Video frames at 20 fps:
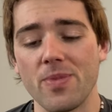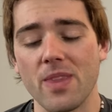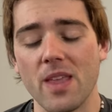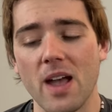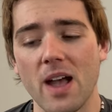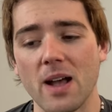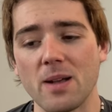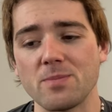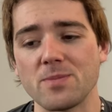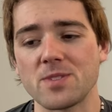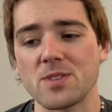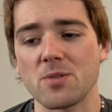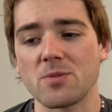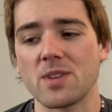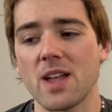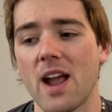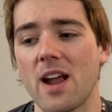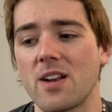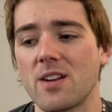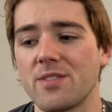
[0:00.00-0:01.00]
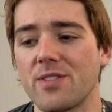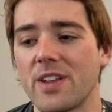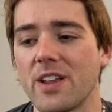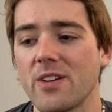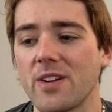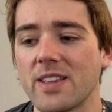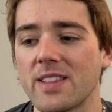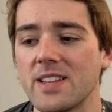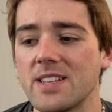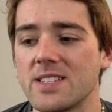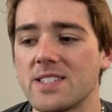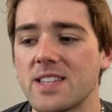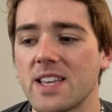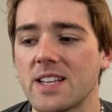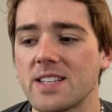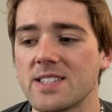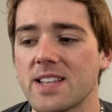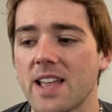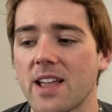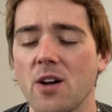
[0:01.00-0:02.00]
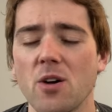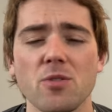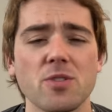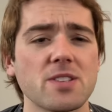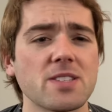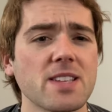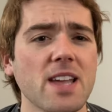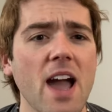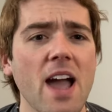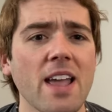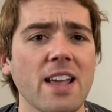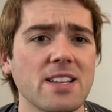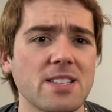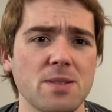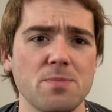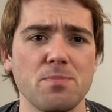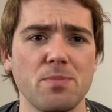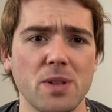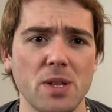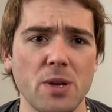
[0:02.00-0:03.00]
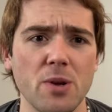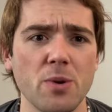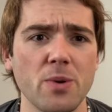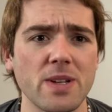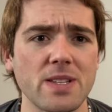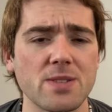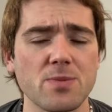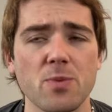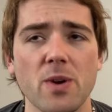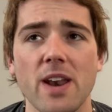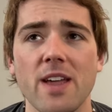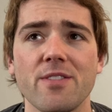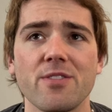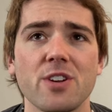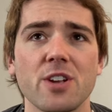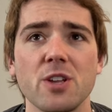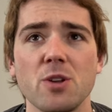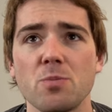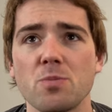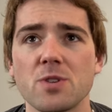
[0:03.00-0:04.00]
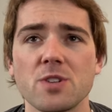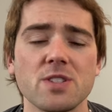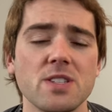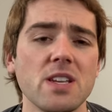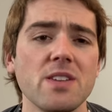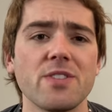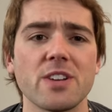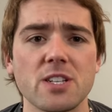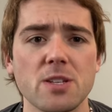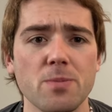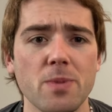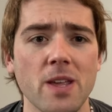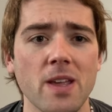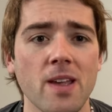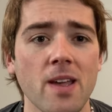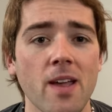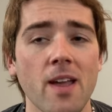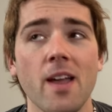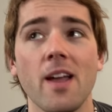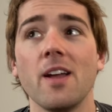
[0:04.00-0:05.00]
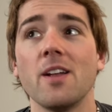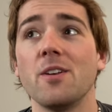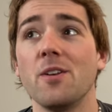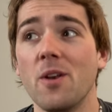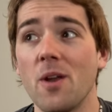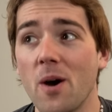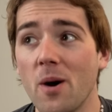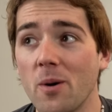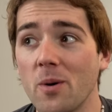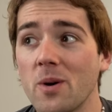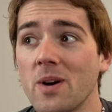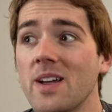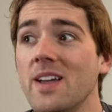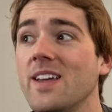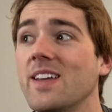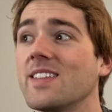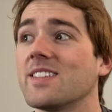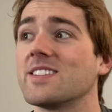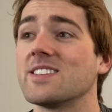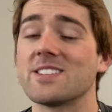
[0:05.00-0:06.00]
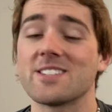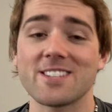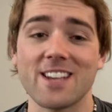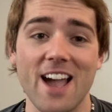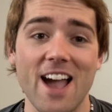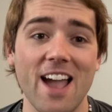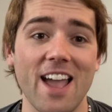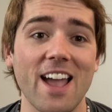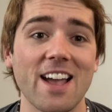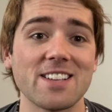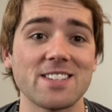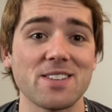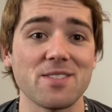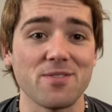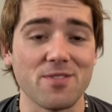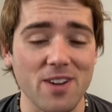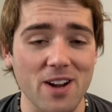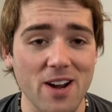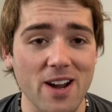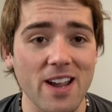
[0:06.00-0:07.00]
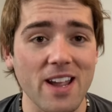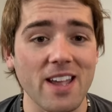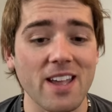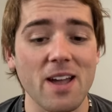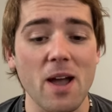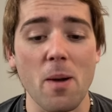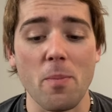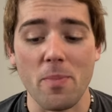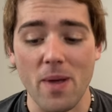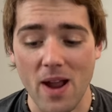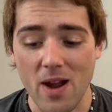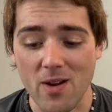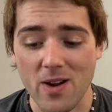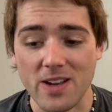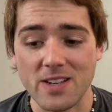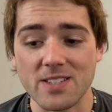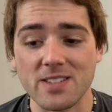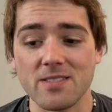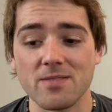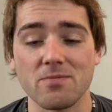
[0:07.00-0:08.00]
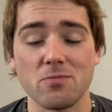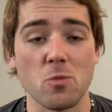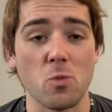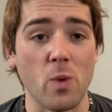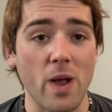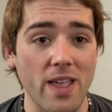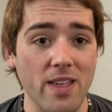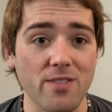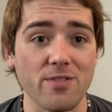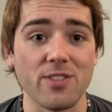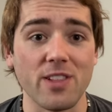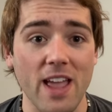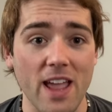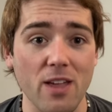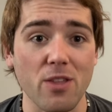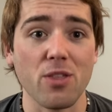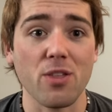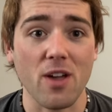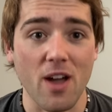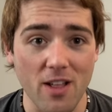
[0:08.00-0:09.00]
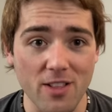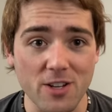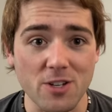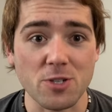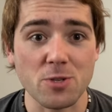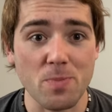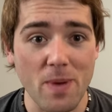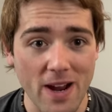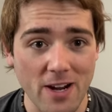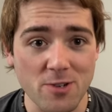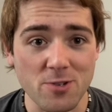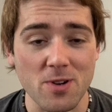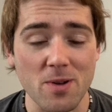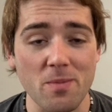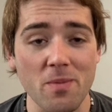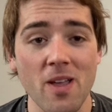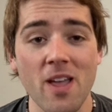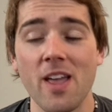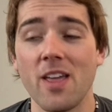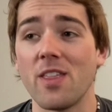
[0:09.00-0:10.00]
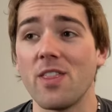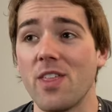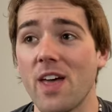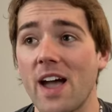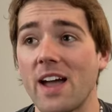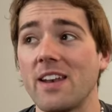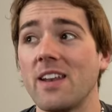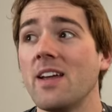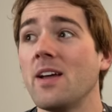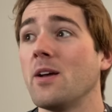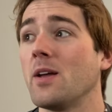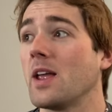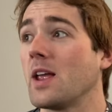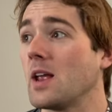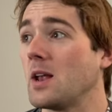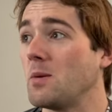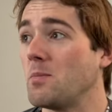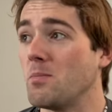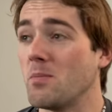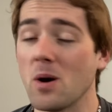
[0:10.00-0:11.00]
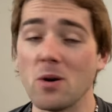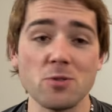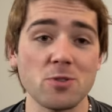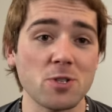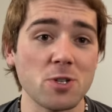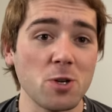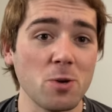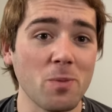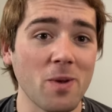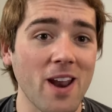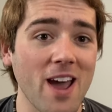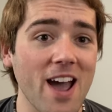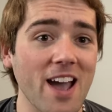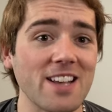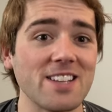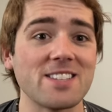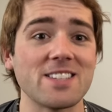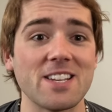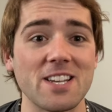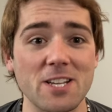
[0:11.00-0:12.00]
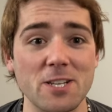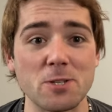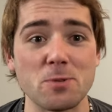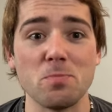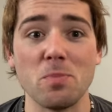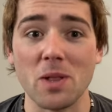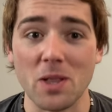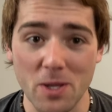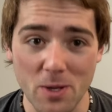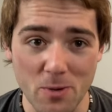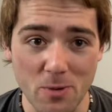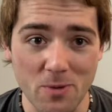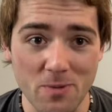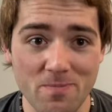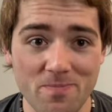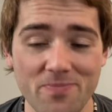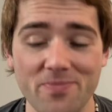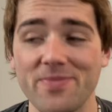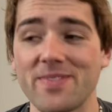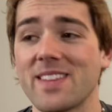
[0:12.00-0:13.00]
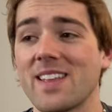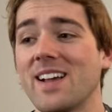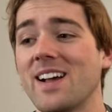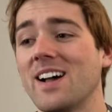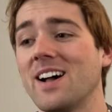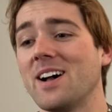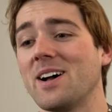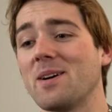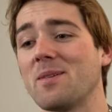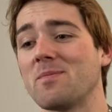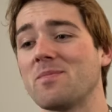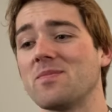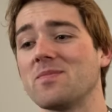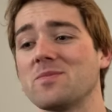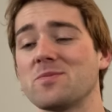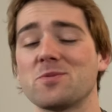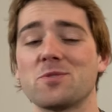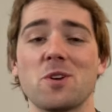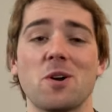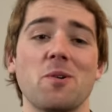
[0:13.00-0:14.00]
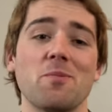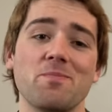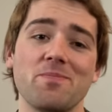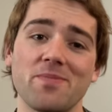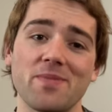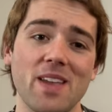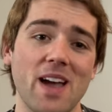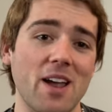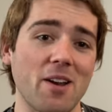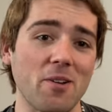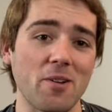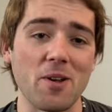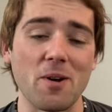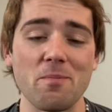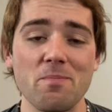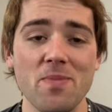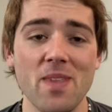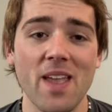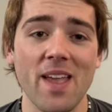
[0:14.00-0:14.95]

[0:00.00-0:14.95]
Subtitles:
I'm so tired of hearing these things like, oh, the sky isn't blue. It's whatever you perceive it to be. No, the sky has a very apparent wavelength color spectrum that in most human eyes is blue. So I don't know.